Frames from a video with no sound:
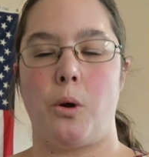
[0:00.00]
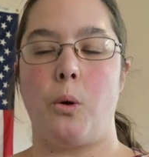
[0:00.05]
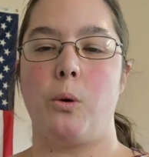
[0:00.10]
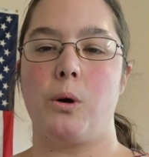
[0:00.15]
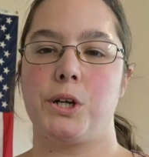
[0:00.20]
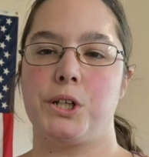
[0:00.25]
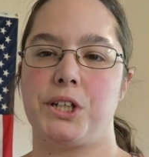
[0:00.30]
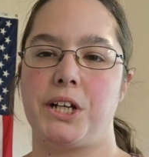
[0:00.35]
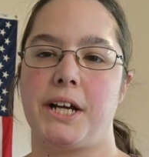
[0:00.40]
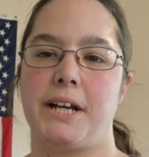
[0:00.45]

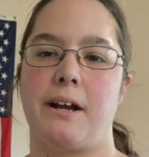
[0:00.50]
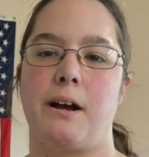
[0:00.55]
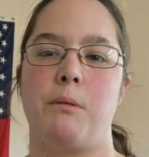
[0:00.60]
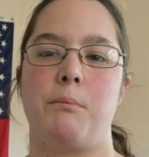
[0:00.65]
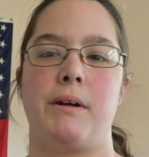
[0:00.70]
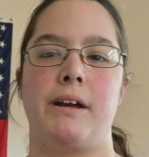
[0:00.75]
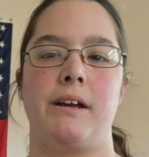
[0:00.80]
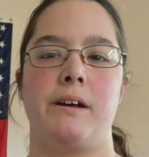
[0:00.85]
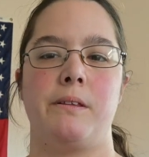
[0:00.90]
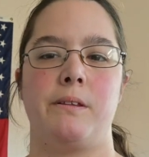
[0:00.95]
Or check
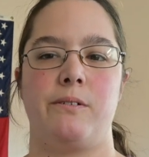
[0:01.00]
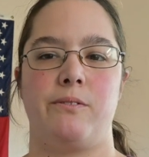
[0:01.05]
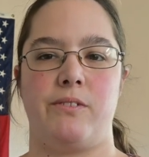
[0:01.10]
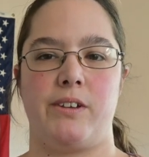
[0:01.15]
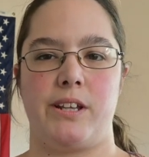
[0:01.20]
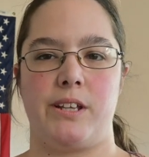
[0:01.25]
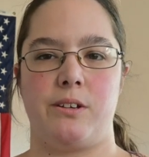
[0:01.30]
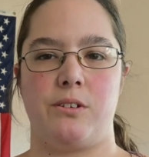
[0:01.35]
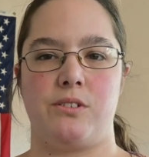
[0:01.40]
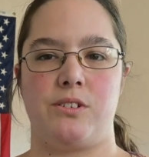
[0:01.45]
out my other
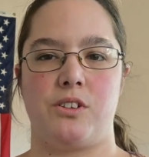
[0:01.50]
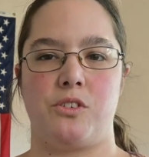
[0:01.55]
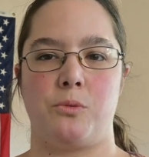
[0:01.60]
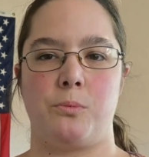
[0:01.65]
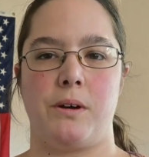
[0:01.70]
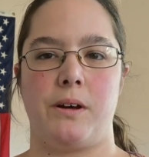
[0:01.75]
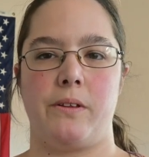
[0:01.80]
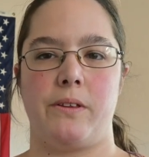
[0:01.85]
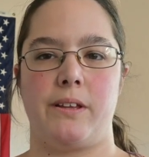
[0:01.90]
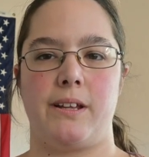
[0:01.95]
videos as
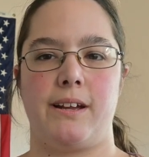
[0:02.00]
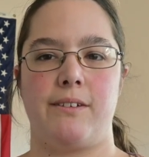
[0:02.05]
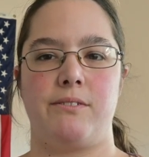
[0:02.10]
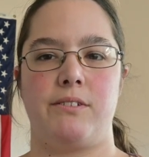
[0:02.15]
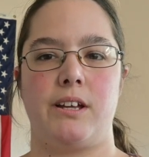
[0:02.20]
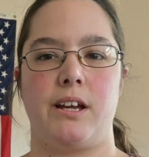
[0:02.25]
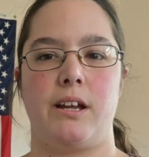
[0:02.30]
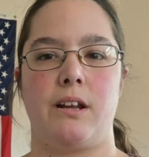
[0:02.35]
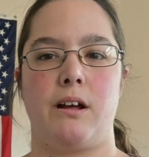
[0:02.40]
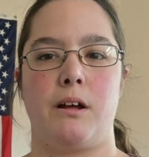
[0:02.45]
well that I've
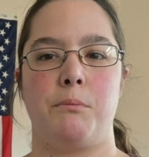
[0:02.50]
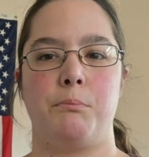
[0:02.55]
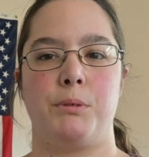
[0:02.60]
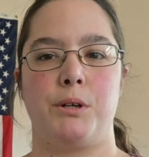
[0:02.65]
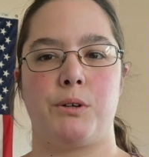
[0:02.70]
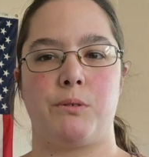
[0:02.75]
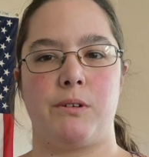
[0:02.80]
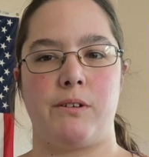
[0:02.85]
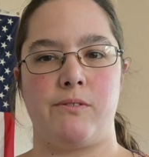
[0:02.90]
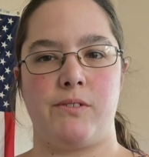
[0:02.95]
done on
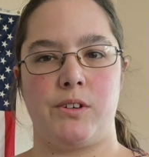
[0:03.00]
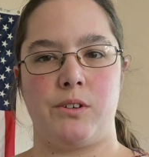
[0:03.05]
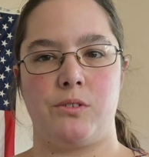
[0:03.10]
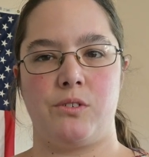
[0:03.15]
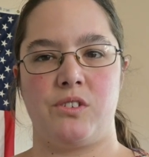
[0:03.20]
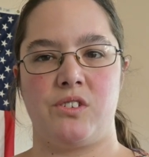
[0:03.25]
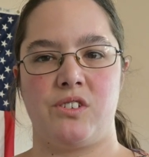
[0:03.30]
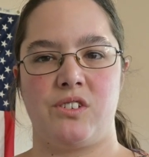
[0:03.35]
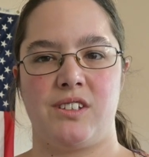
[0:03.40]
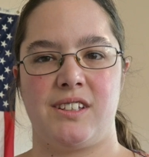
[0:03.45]
book reviews.